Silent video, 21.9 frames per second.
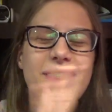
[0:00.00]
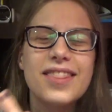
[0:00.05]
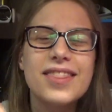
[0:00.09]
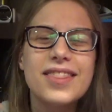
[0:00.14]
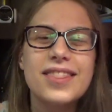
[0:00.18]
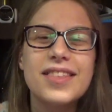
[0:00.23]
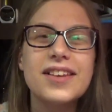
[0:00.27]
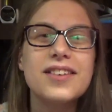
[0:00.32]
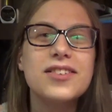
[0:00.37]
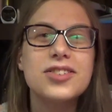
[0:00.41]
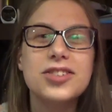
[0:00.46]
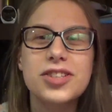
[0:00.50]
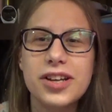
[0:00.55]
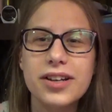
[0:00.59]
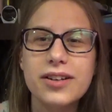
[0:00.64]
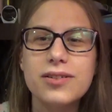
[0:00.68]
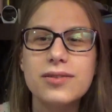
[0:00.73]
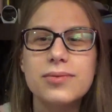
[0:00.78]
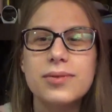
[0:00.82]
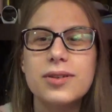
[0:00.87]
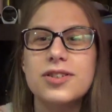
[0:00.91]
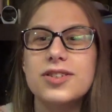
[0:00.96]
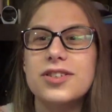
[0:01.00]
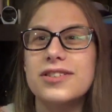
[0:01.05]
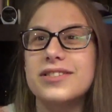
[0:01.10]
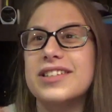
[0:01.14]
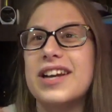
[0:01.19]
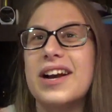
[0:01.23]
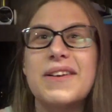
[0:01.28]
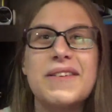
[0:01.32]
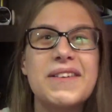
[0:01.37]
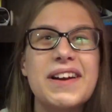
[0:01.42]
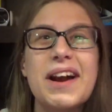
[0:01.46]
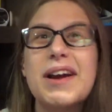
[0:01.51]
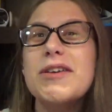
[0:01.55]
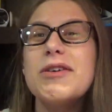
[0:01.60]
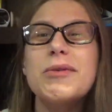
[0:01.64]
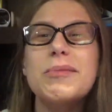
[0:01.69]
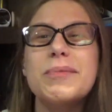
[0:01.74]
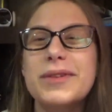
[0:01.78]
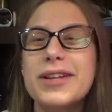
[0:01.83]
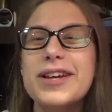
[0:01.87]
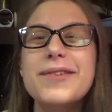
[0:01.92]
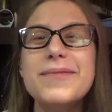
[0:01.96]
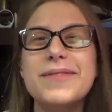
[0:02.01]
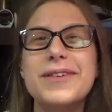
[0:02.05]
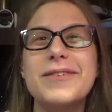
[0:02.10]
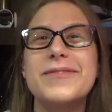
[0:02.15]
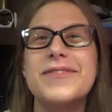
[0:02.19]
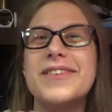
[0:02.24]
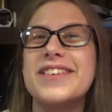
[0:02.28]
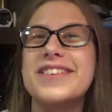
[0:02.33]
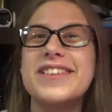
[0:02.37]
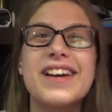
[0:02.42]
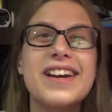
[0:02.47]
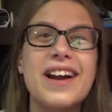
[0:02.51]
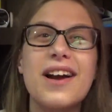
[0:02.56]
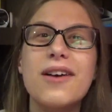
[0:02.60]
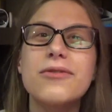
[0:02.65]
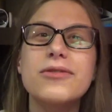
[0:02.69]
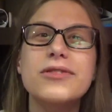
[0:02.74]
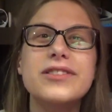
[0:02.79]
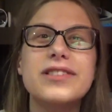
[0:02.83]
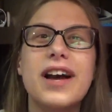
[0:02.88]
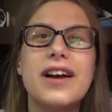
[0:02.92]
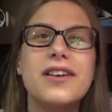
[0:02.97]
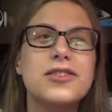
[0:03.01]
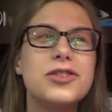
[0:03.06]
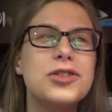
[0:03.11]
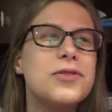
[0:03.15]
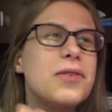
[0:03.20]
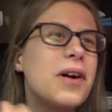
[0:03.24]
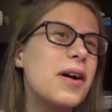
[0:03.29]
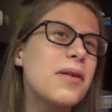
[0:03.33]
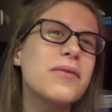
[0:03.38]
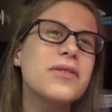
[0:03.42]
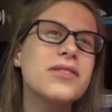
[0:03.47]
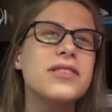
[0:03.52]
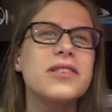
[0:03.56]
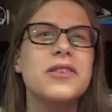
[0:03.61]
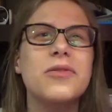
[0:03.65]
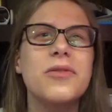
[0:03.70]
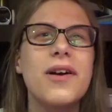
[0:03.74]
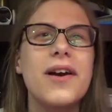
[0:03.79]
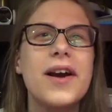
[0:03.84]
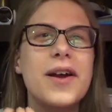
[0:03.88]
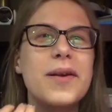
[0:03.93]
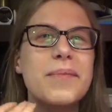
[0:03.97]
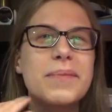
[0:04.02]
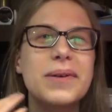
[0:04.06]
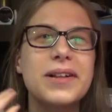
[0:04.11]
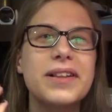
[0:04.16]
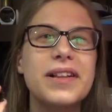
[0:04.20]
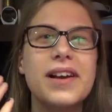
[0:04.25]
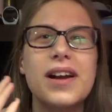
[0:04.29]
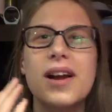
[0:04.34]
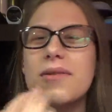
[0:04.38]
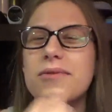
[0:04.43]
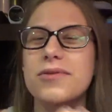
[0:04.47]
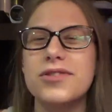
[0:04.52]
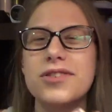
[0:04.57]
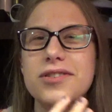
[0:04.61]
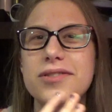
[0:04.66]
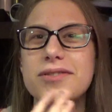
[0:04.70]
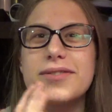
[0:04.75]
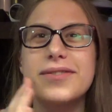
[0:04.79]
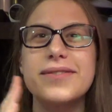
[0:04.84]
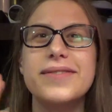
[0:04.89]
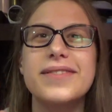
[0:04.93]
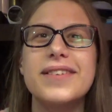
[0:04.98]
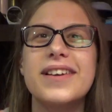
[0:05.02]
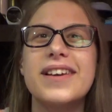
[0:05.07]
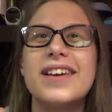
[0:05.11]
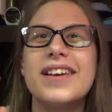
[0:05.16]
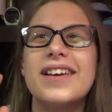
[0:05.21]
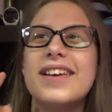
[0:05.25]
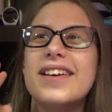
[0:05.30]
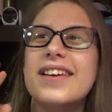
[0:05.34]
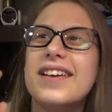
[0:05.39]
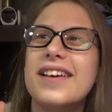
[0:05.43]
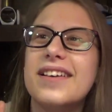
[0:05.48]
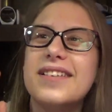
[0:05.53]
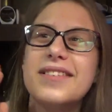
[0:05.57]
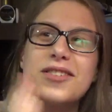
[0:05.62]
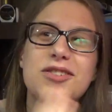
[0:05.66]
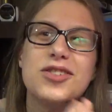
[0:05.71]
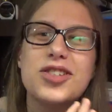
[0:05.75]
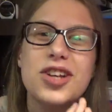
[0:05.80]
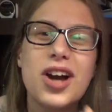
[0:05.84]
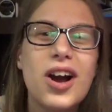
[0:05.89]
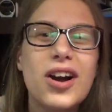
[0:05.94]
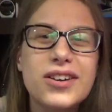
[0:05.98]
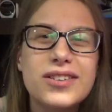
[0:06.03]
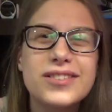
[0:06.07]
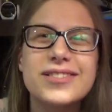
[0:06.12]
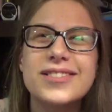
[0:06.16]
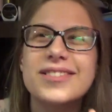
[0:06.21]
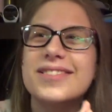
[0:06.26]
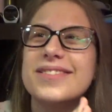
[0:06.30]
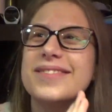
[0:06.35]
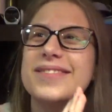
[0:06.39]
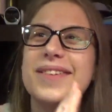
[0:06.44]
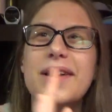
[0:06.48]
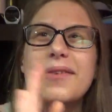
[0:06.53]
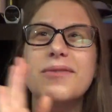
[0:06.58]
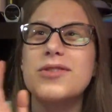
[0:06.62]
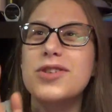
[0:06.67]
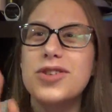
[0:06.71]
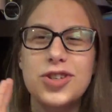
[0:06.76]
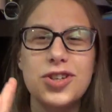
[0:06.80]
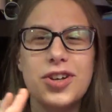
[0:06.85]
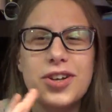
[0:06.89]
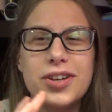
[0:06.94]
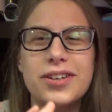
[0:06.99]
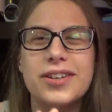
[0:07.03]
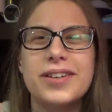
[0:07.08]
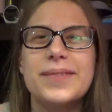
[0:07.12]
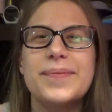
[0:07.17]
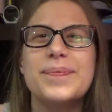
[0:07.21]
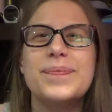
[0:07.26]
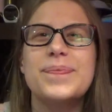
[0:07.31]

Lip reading: these channels were shut down. And I don't blame them, because, like, I was sad too. I wasn't crying, but, like, I was just shocked. I was shook.